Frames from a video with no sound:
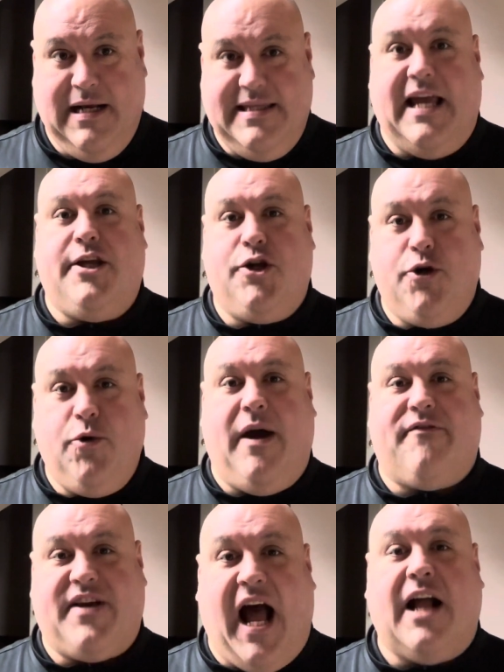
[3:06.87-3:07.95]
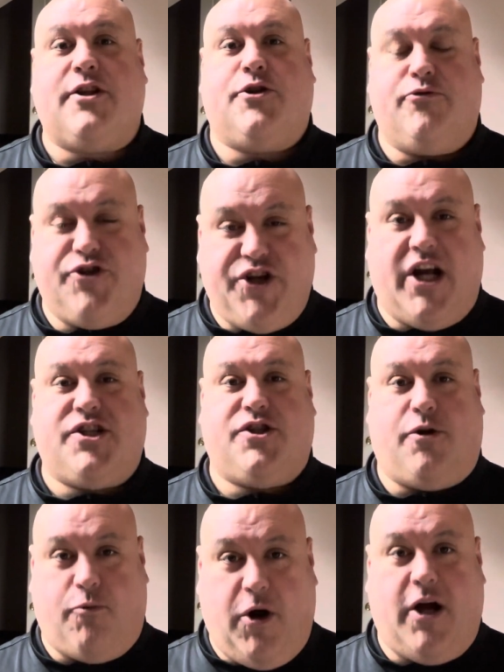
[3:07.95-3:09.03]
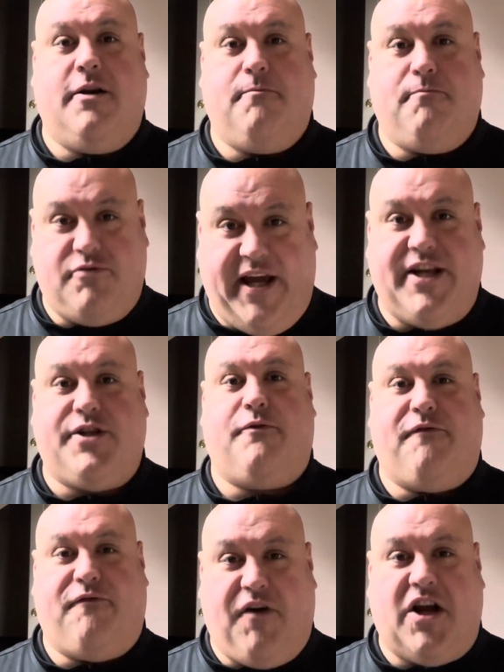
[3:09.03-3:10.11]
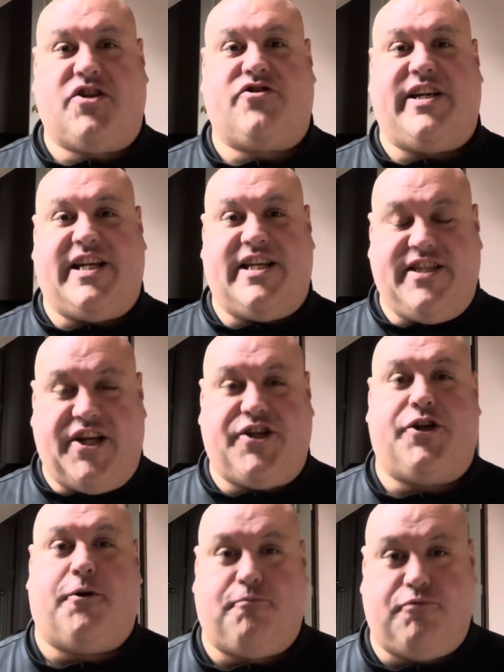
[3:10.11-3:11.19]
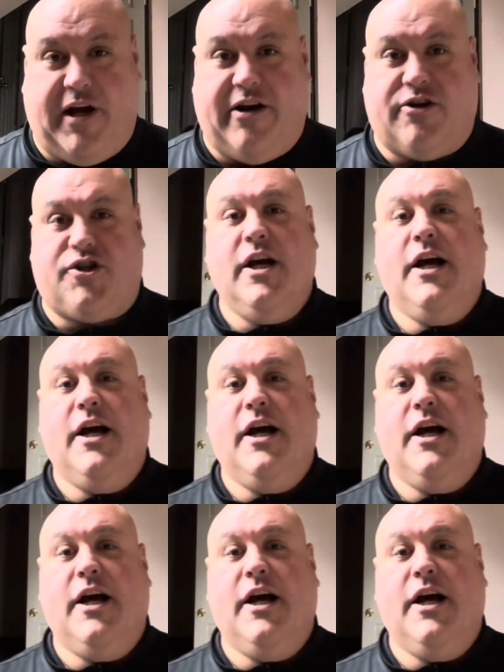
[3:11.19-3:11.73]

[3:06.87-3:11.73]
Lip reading: That you have got to just run plays to functionally condition your players.